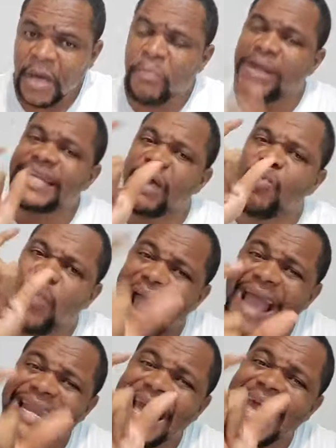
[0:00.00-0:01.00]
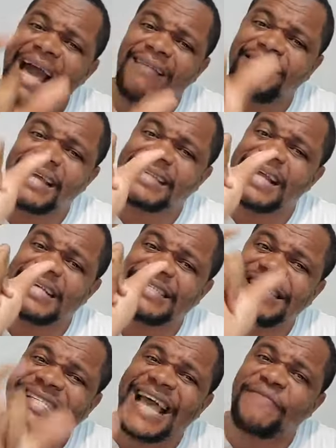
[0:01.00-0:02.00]
But then where the hell did the
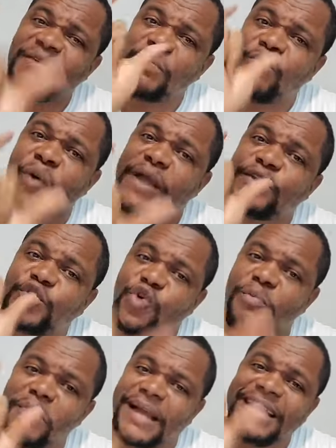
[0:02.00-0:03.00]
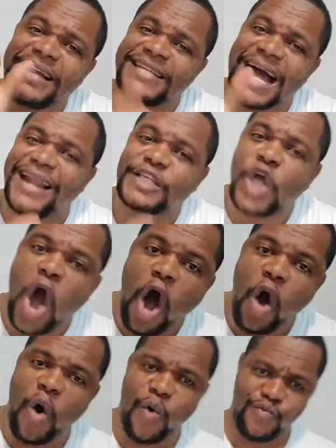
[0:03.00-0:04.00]
$7.2 million
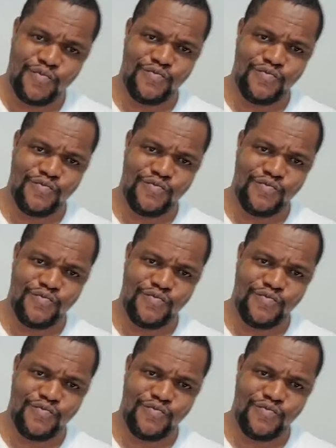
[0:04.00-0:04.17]
go?